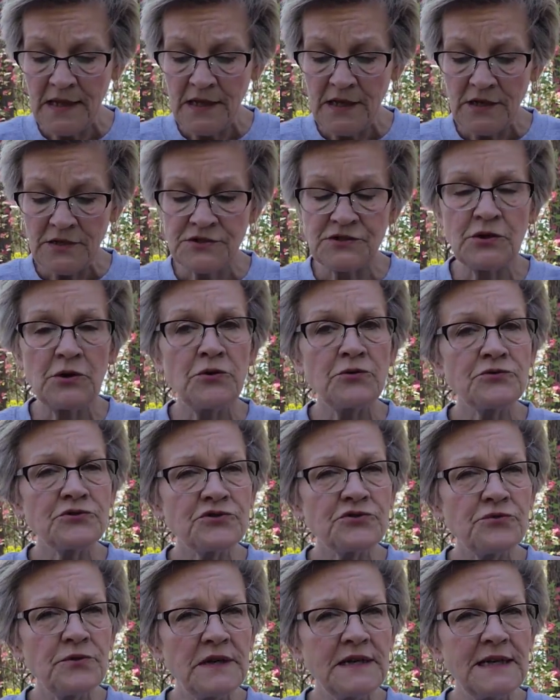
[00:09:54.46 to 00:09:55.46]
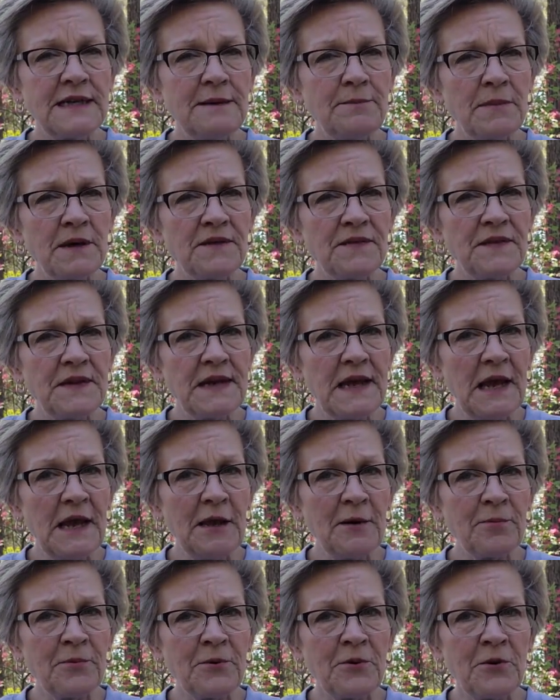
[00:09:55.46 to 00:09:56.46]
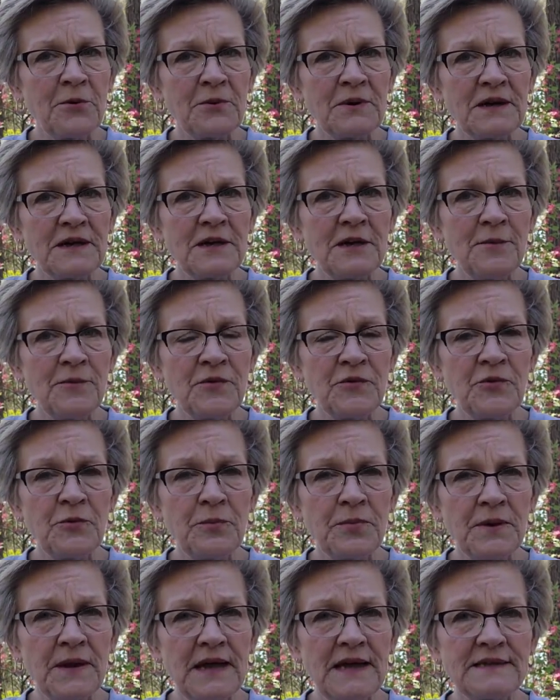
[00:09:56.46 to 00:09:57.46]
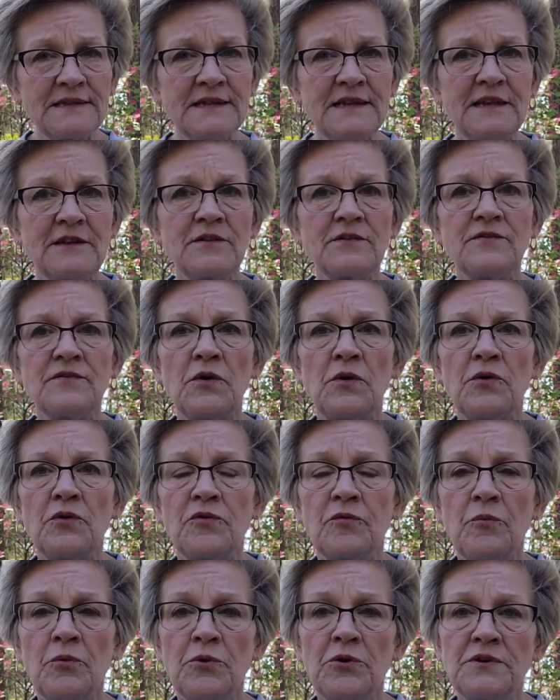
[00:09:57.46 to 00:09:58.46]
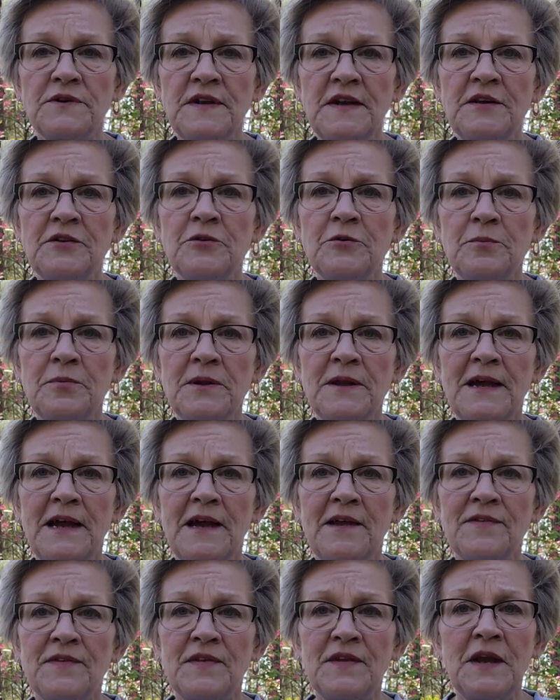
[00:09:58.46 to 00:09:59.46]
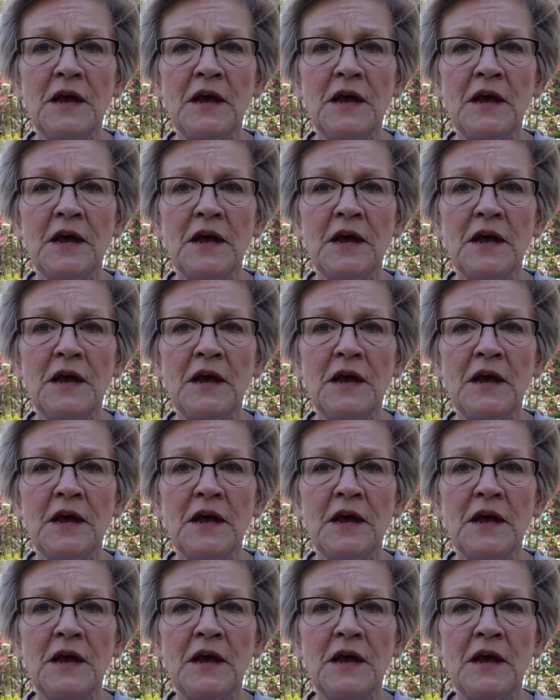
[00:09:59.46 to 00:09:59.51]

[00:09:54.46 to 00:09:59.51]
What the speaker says: So tricky month in April when it comes to planting those more tender plants, and